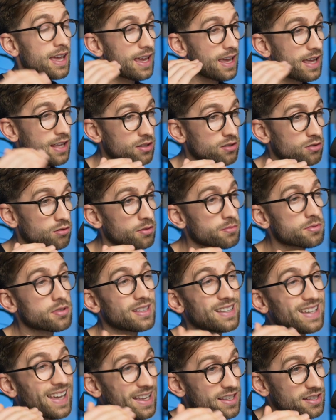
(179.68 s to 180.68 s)
interrupts
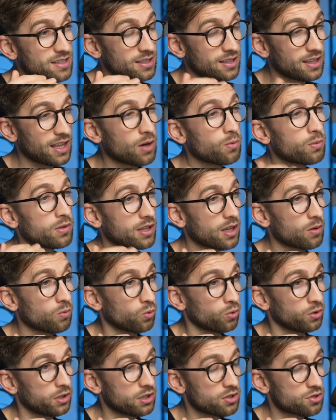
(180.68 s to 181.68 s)
and gets in there with their
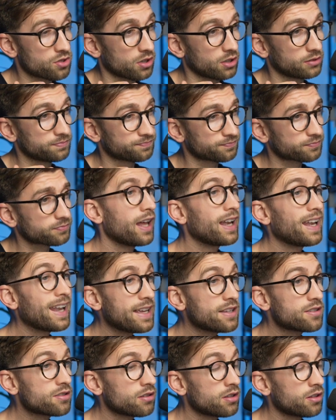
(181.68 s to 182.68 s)
warning shot. And
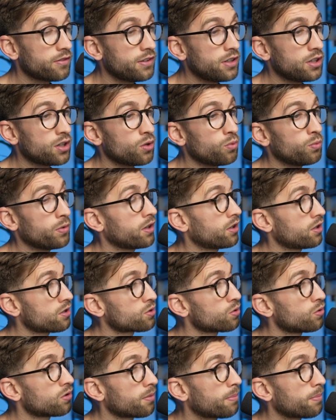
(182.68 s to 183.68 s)
later in the video, we're going to talk